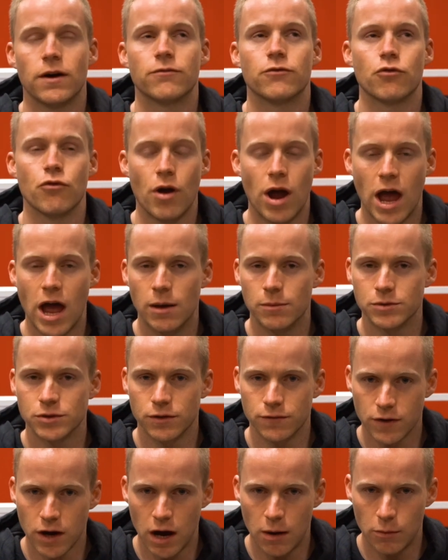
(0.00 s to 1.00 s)
grams
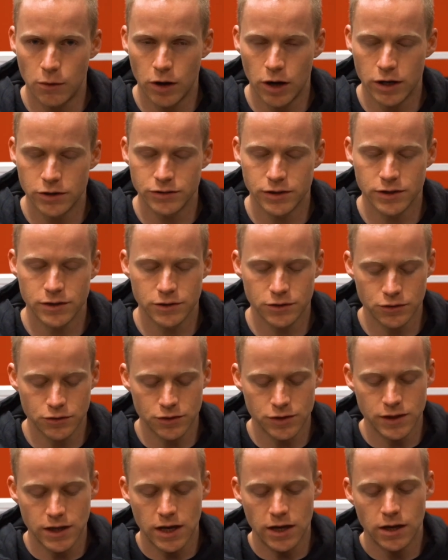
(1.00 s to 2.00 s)
of carbohydrates, I
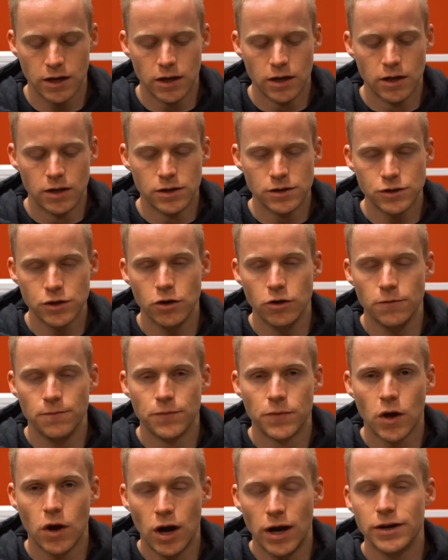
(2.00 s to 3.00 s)
should say. So,
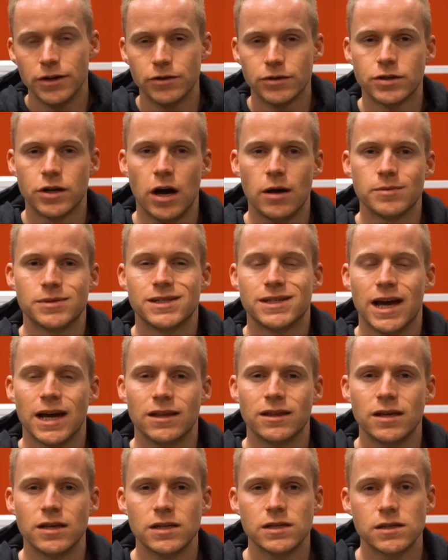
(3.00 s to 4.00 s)
ideal times to take
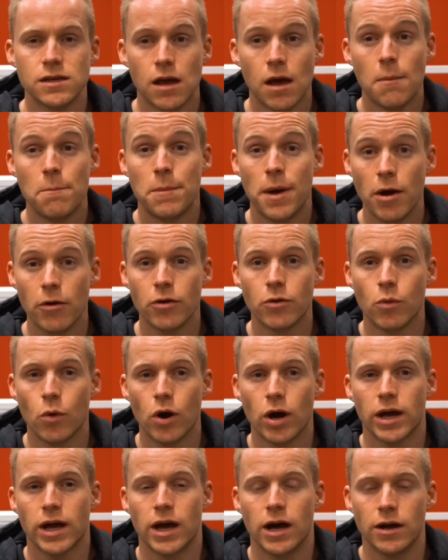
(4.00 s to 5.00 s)
this,
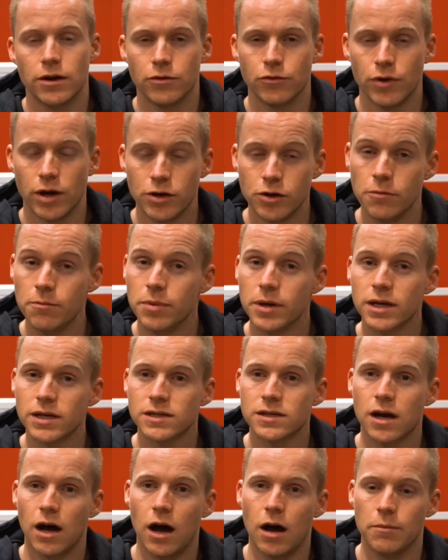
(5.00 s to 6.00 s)
peri-workout, around your
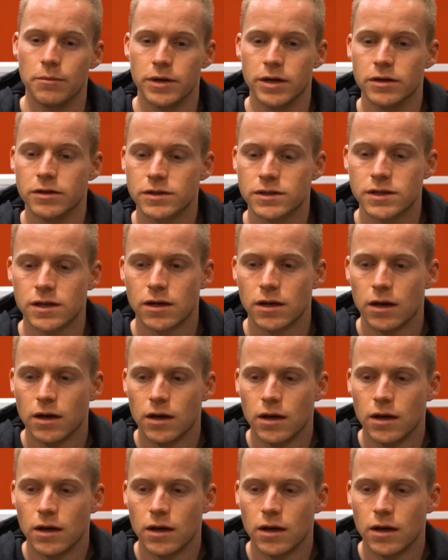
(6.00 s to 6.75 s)
biggest carb meals.